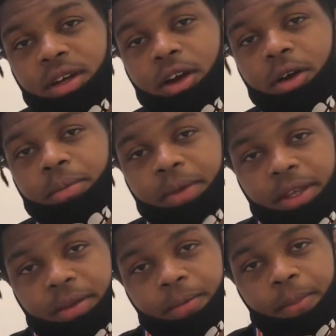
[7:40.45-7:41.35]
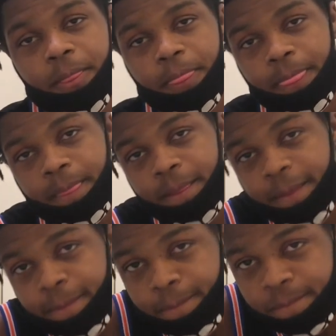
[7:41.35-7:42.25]
RP.
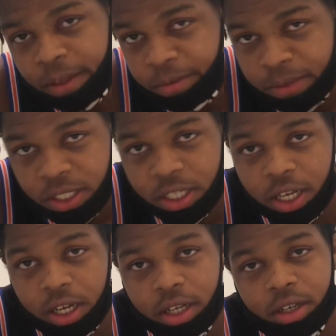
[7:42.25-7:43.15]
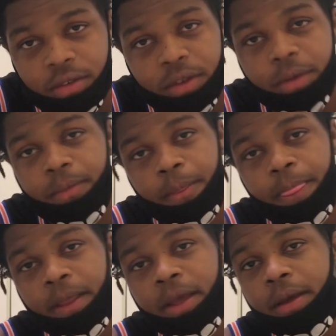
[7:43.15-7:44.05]
70 duck. You feel me?
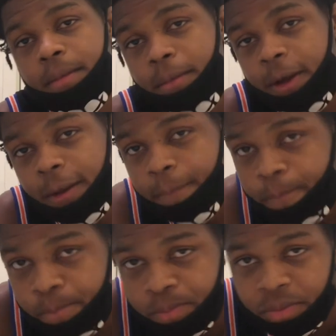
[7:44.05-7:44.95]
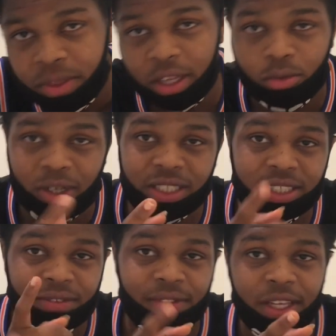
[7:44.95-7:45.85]
But thanks for
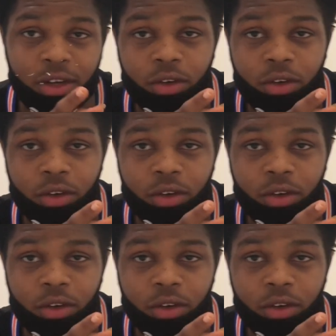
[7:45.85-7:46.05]
watching this video.